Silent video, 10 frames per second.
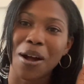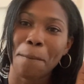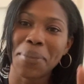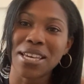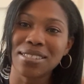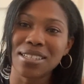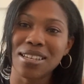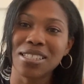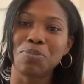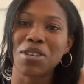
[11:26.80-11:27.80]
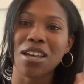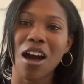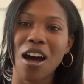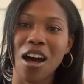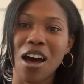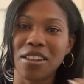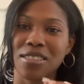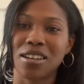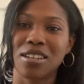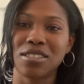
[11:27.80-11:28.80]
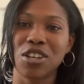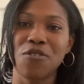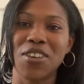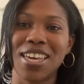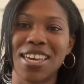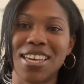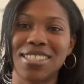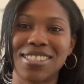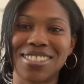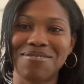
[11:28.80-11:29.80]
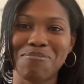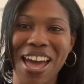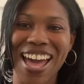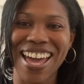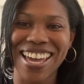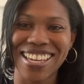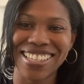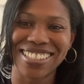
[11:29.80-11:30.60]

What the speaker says: Business Beyond the Surface. Bye.